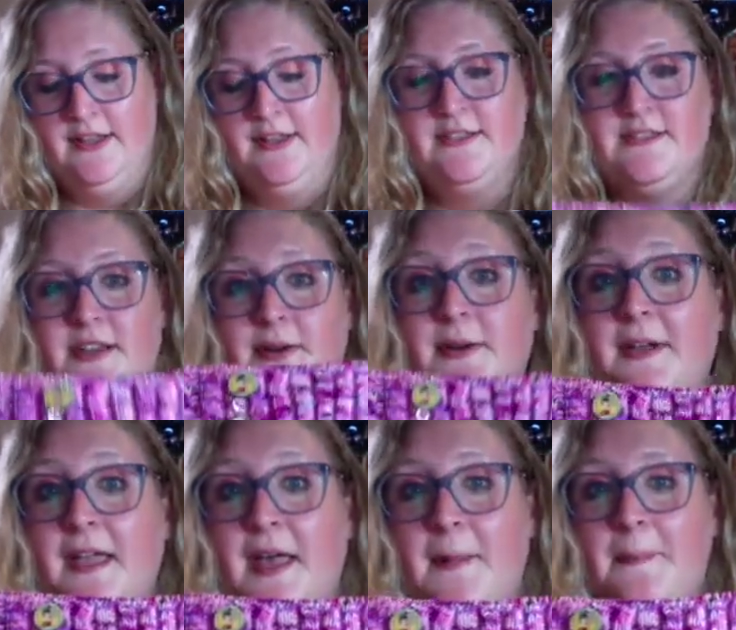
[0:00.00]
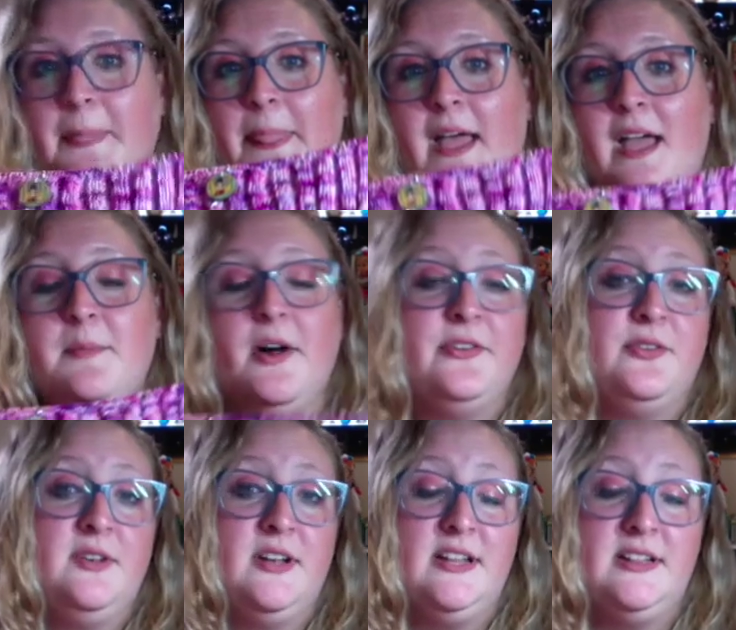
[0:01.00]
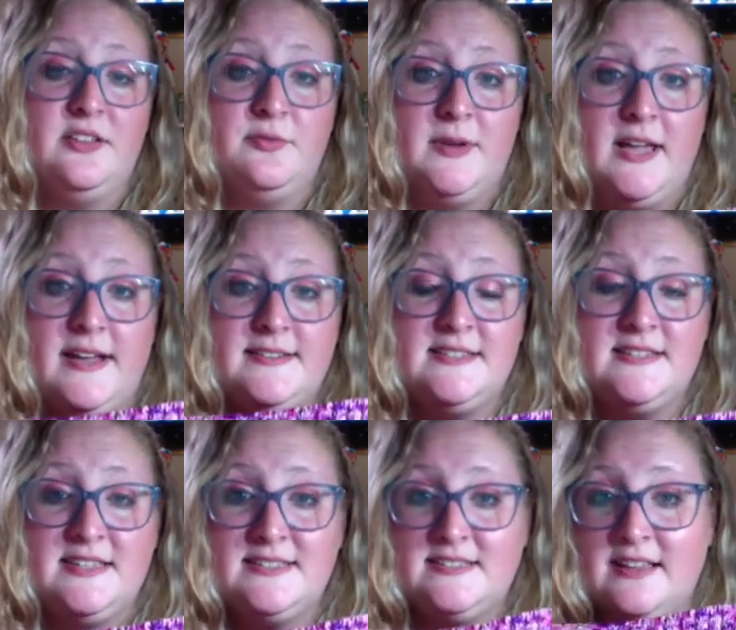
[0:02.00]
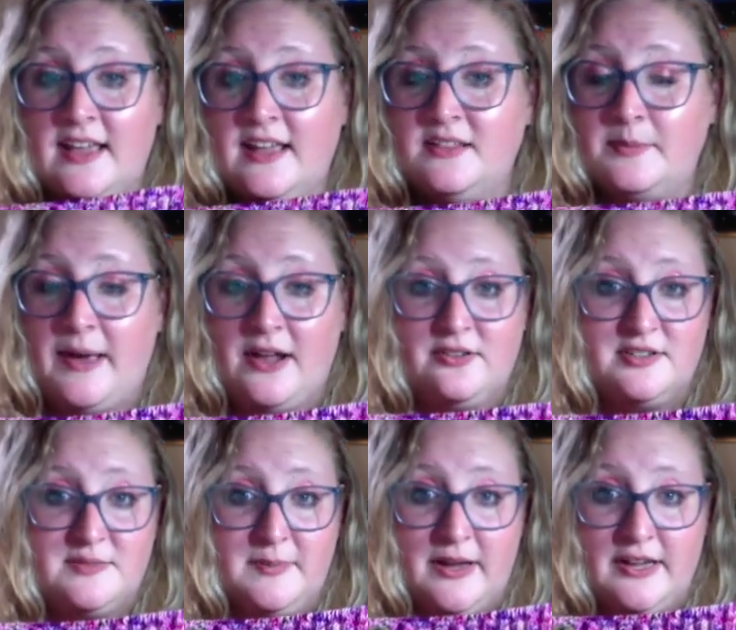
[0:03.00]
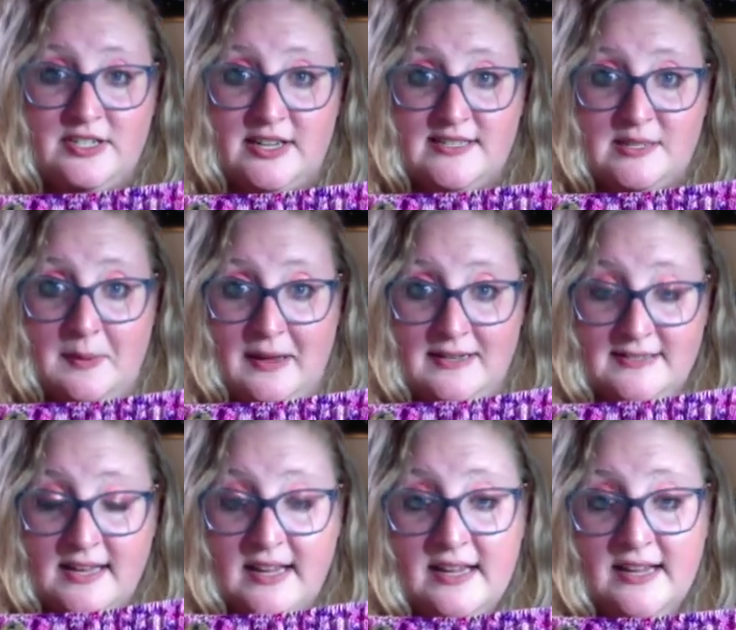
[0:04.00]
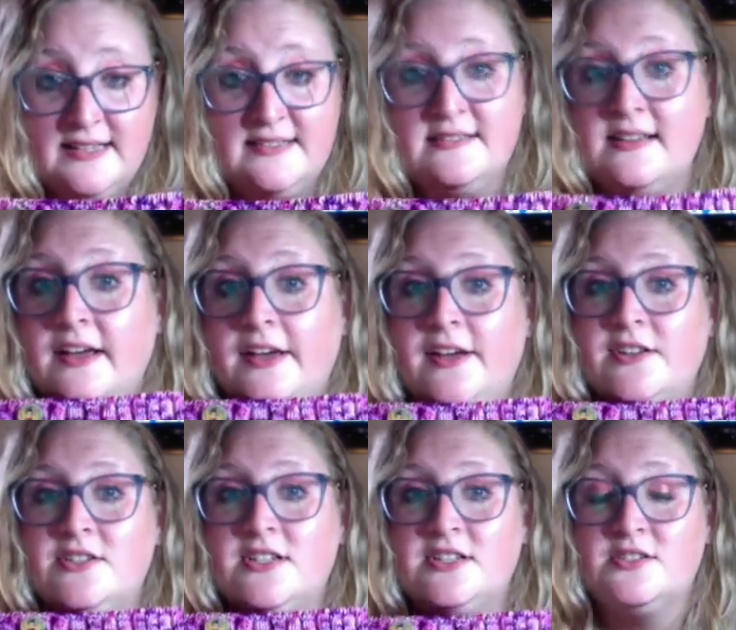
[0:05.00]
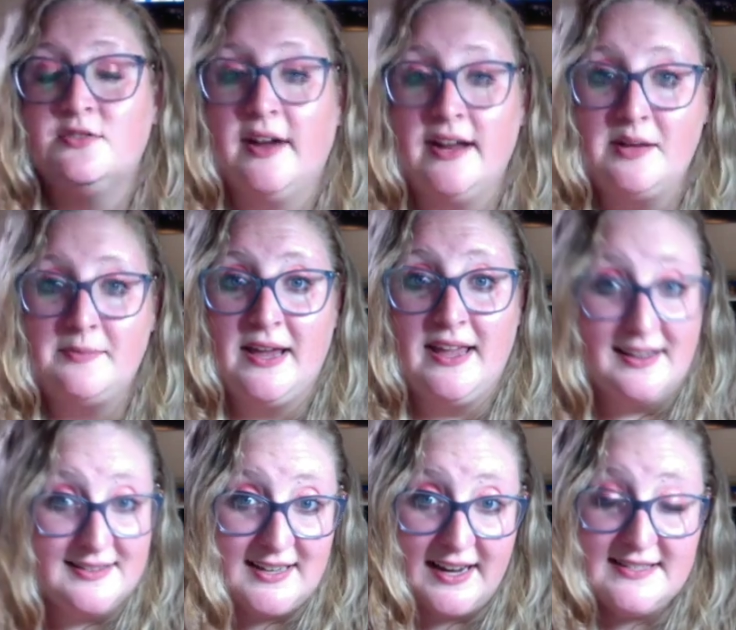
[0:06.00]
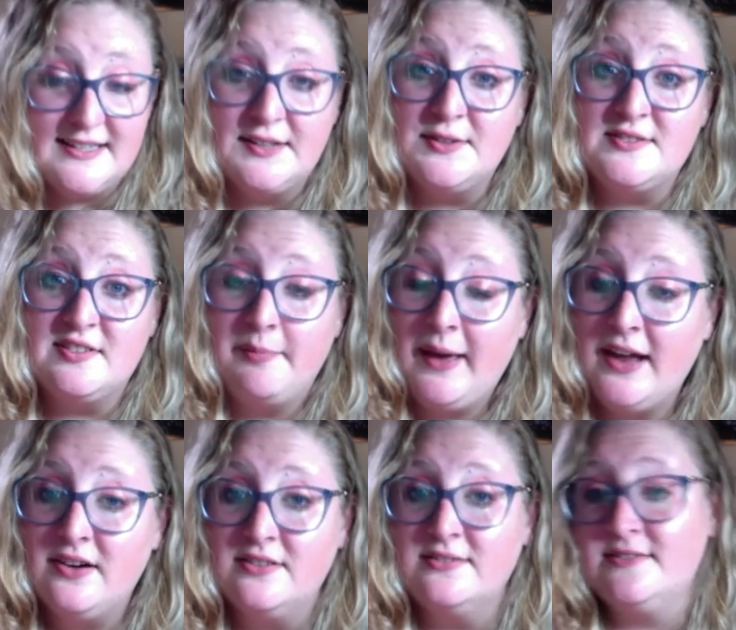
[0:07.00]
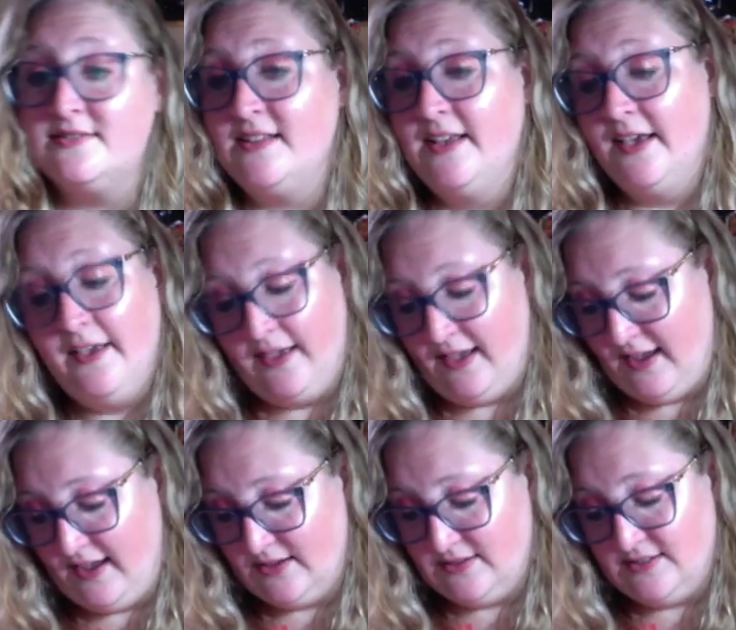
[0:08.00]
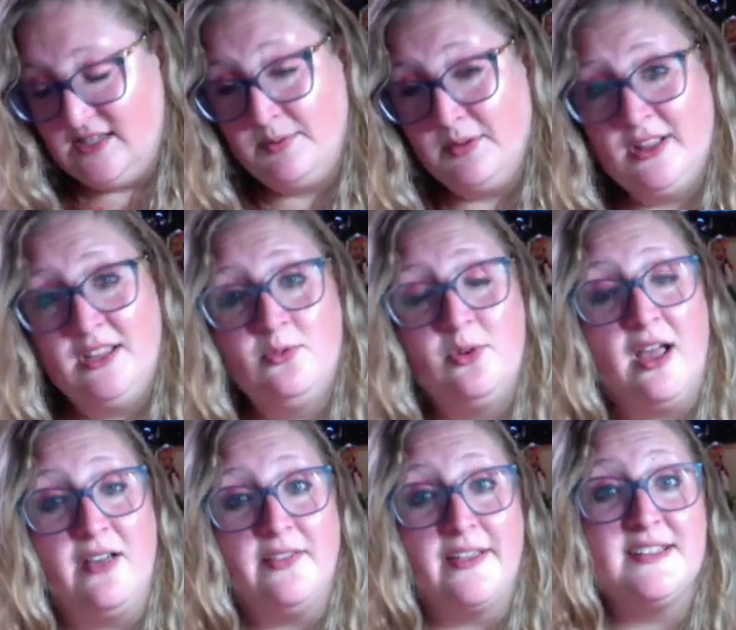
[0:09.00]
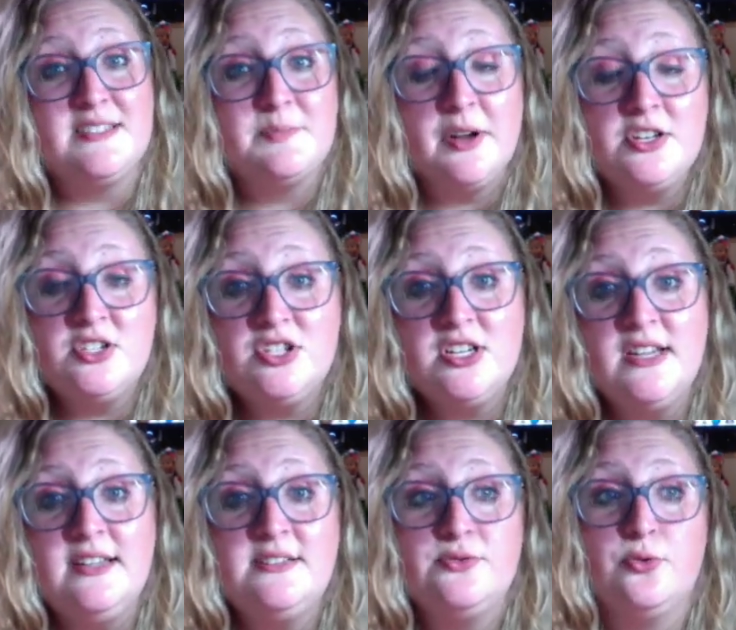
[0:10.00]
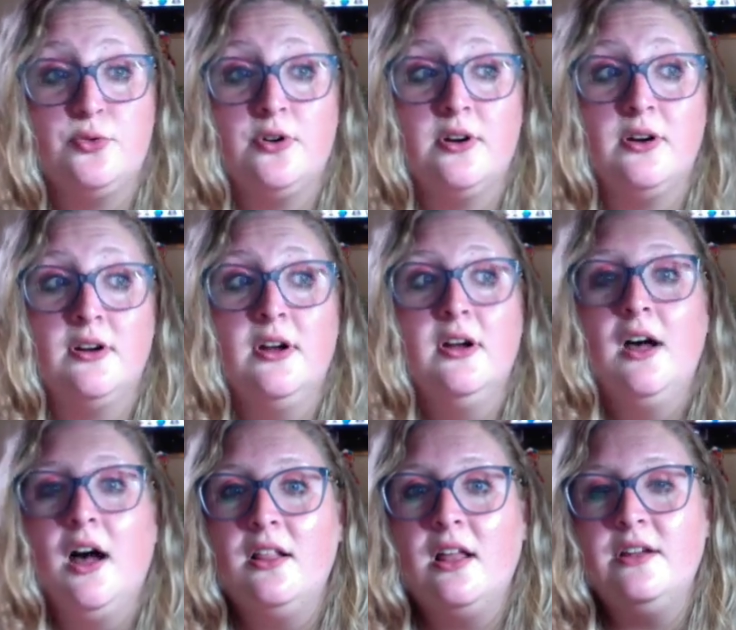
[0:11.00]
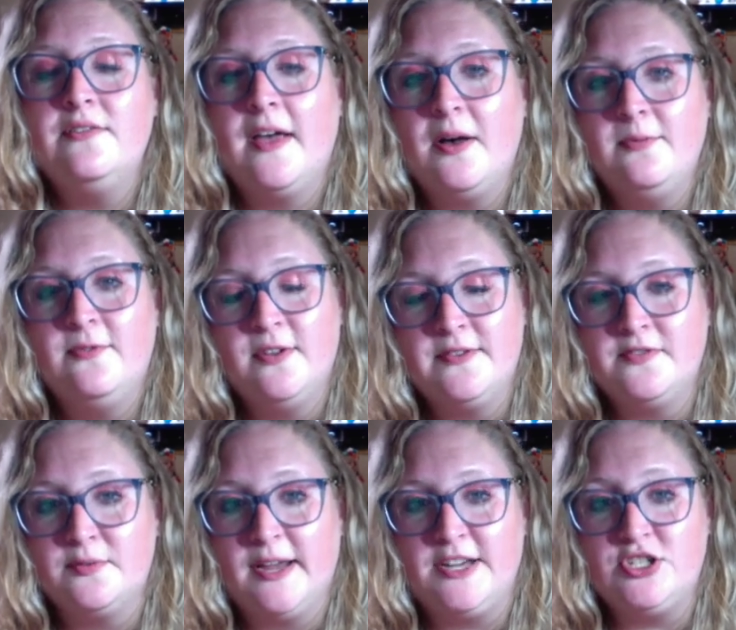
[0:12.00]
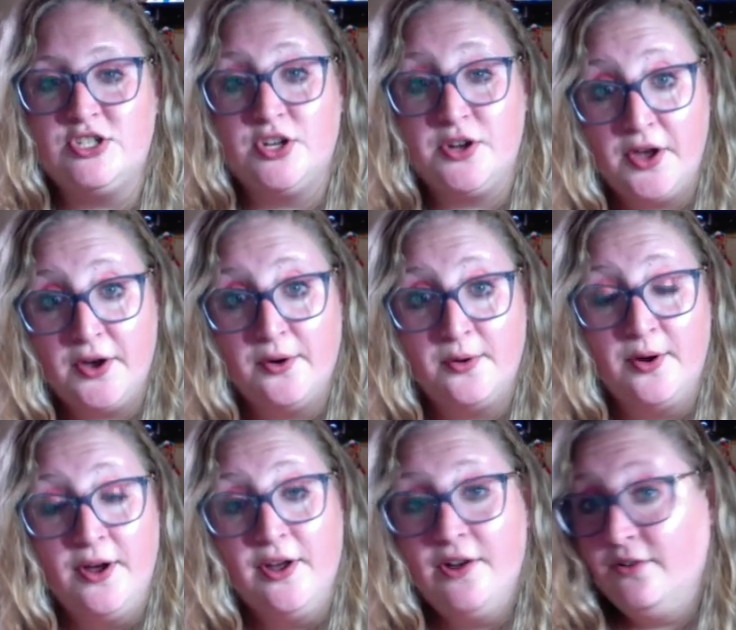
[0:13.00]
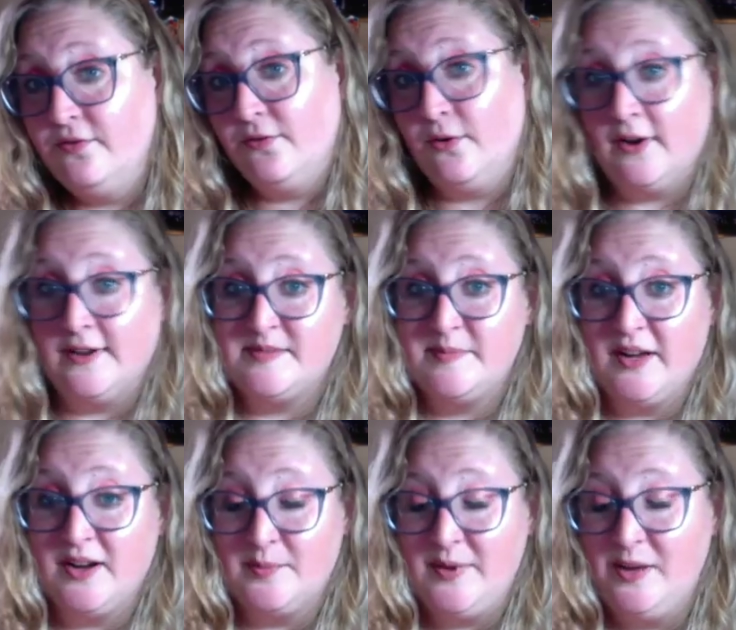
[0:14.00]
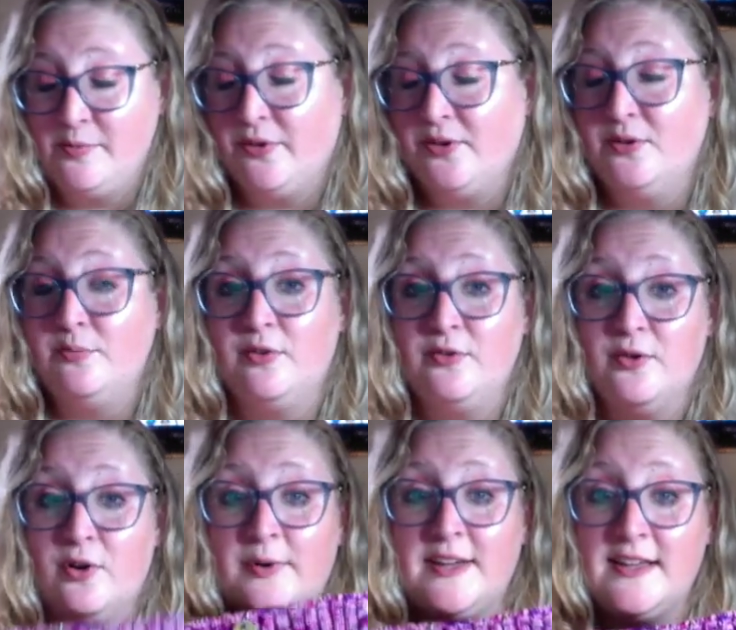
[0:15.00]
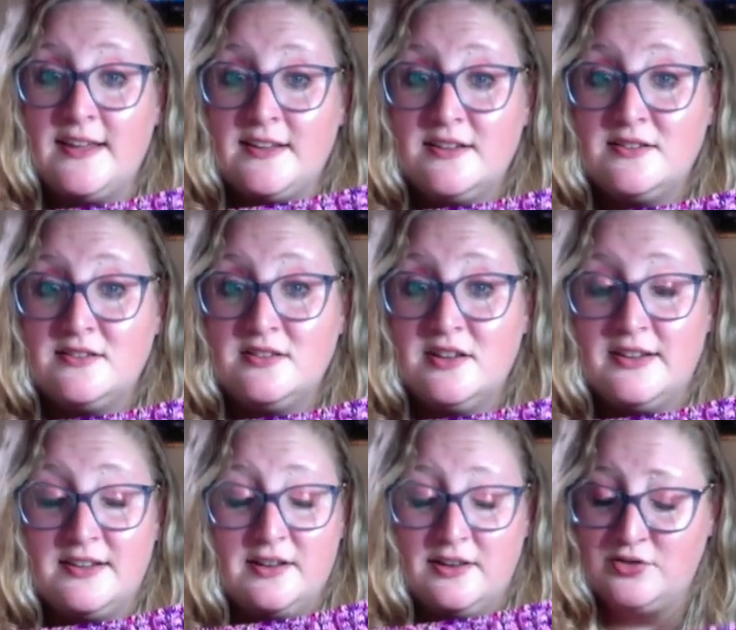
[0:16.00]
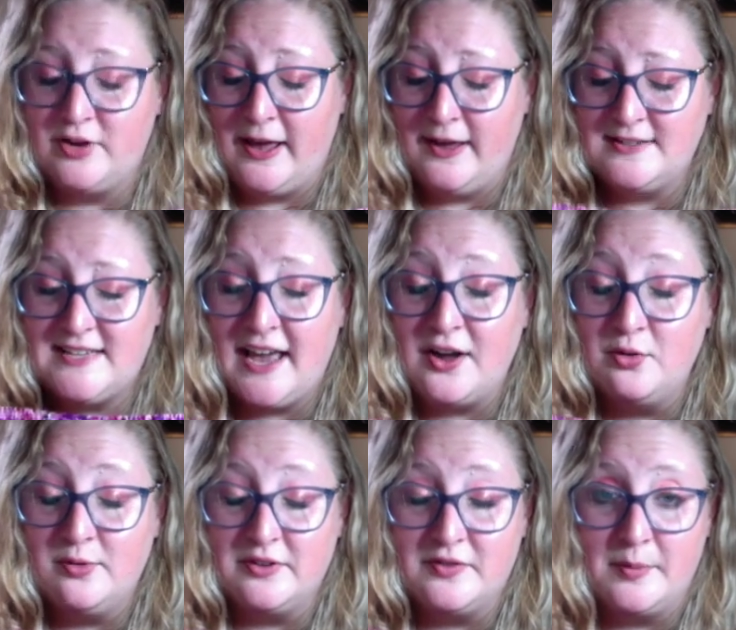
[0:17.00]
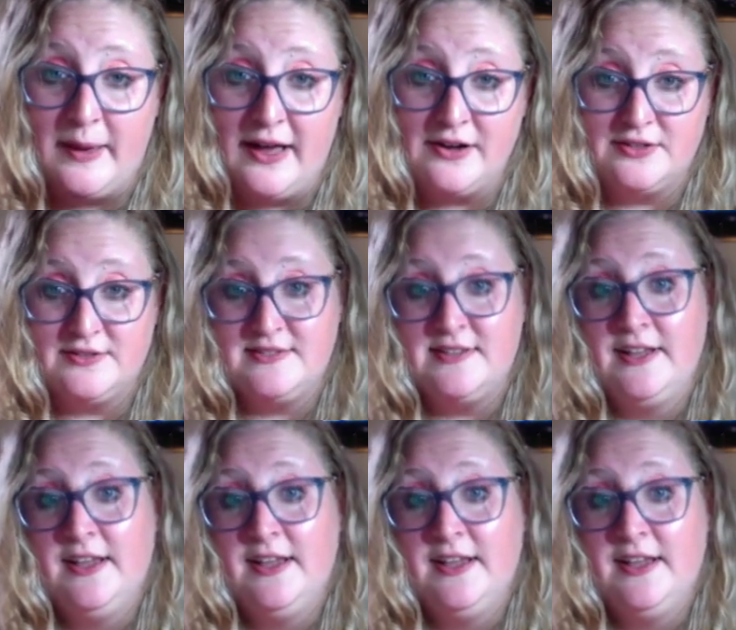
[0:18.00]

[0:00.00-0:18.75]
So yeah, I'm also knitting the 3X in this. Again, the pattern is by Jessie May Designs. She is great at making size inclusive patterns, and typically we'll have like a spreadsheet or a lot of helpful information to know for us bigger people before we tackle one of her patterns.